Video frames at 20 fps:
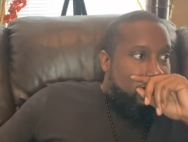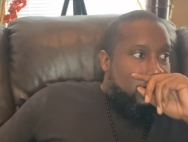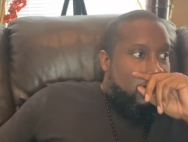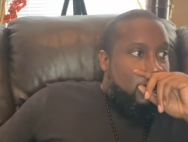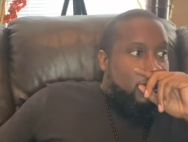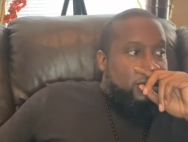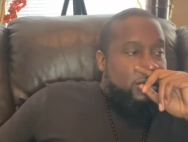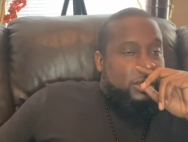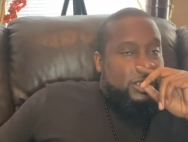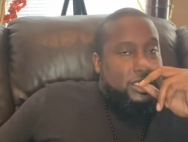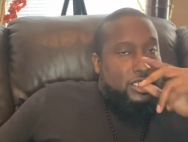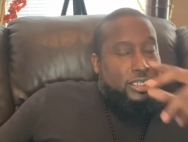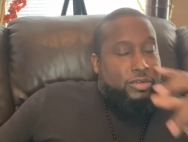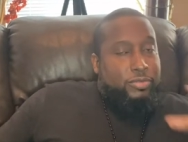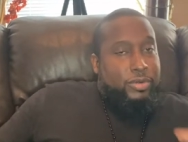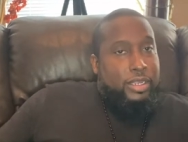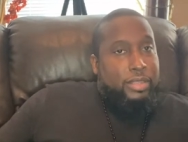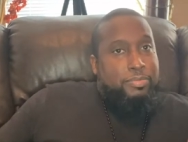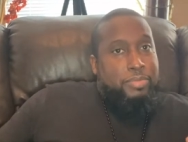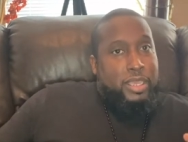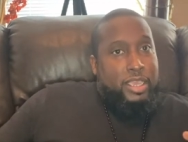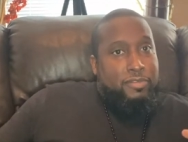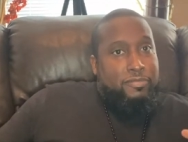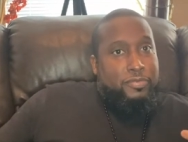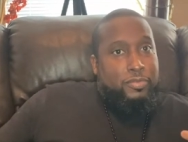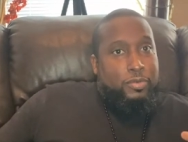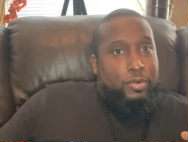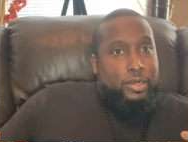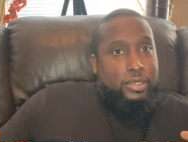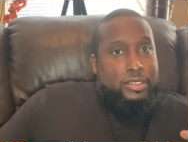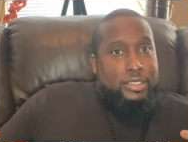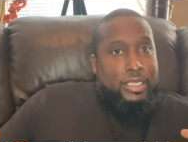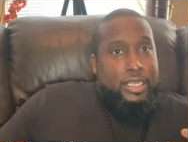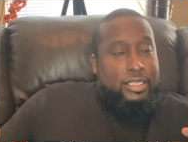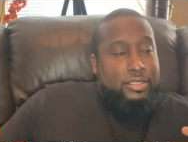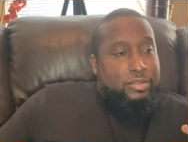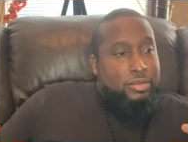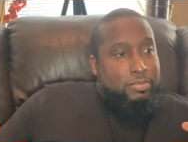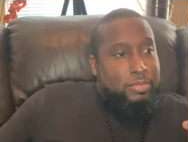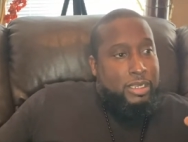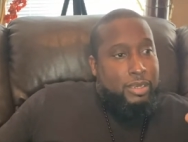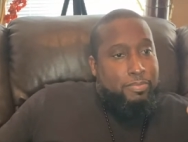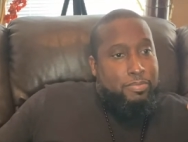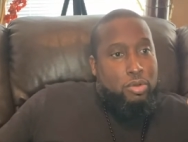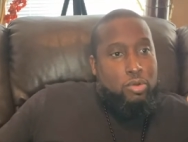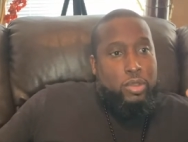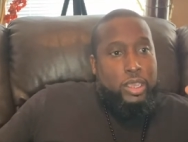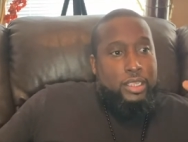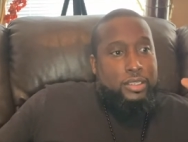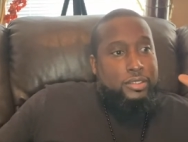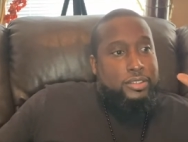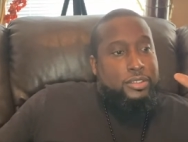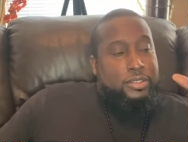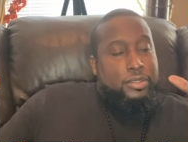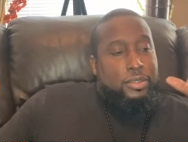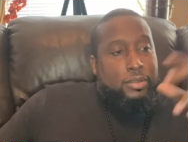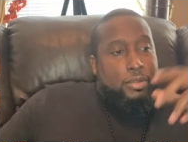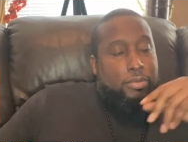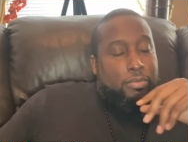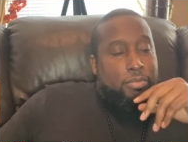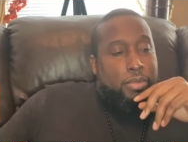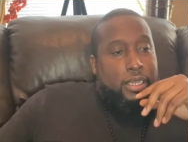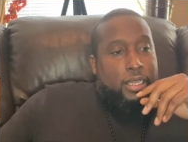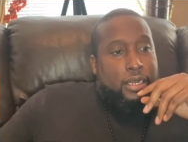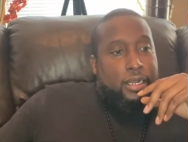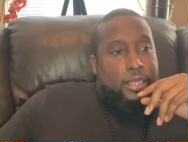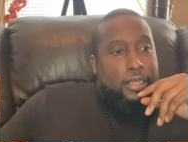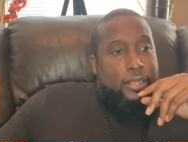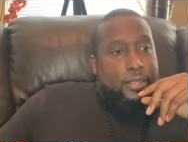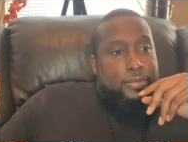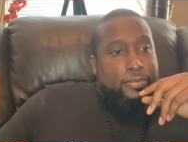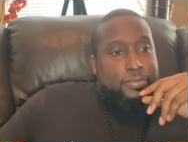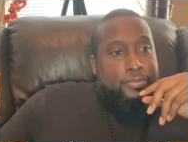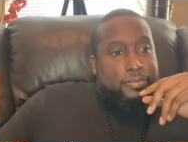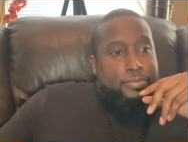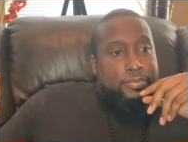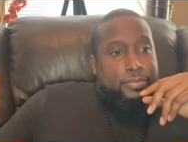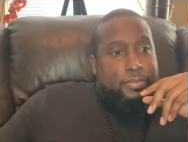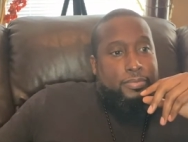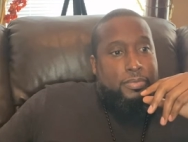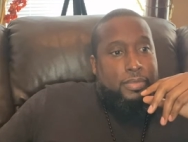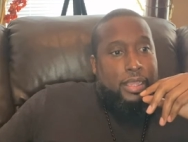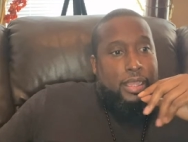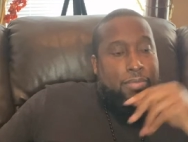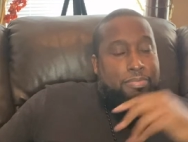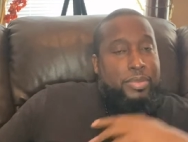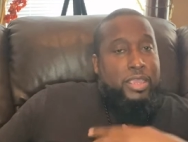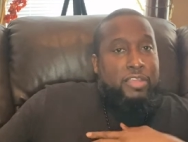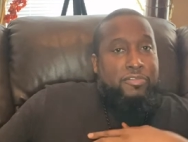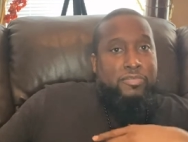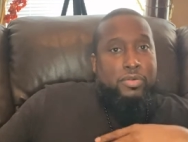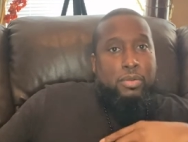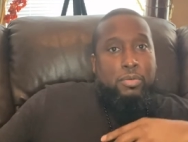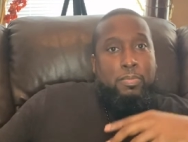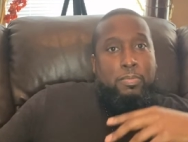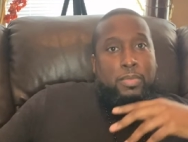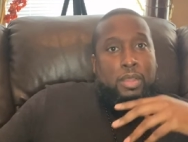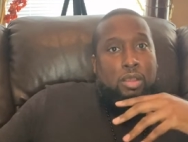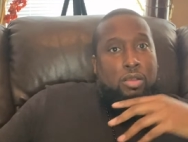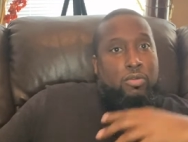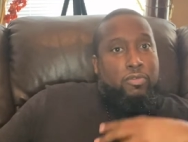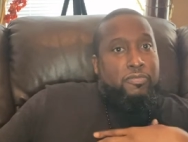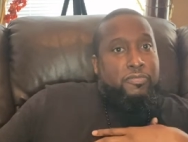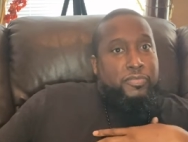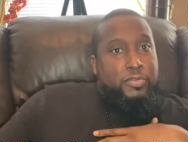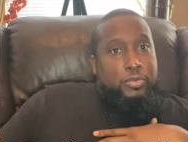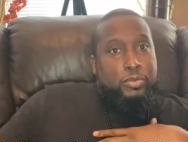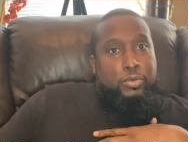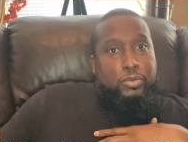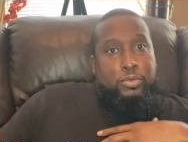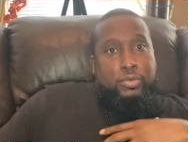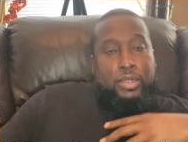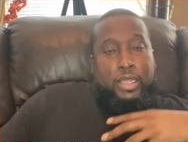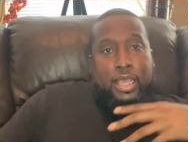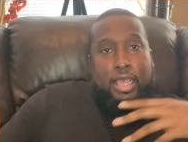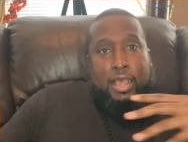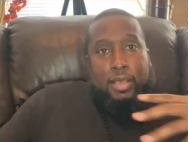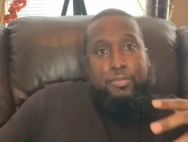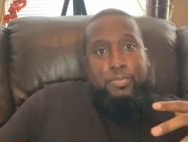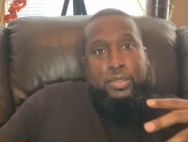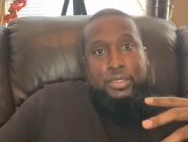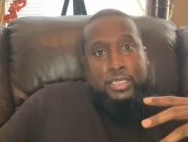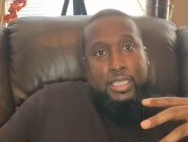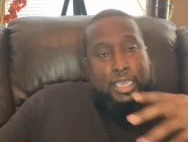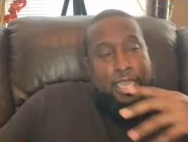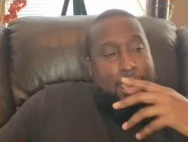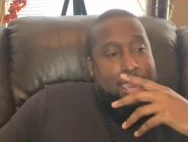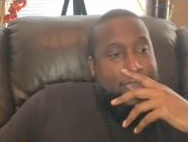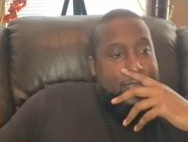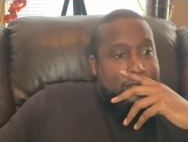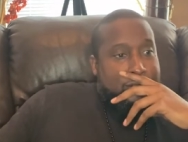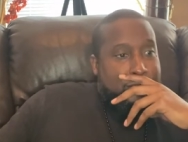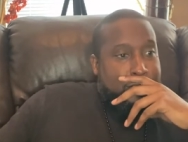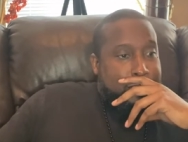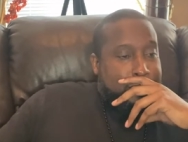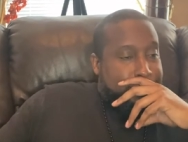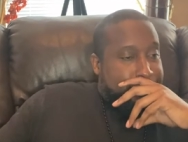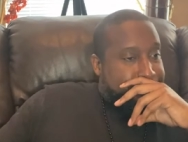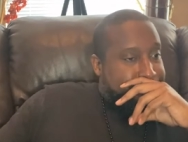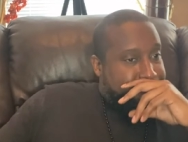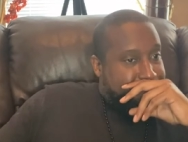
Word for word: Although she didn't really pay for it. She had so many points. But I pay for my own food. I put the gas in.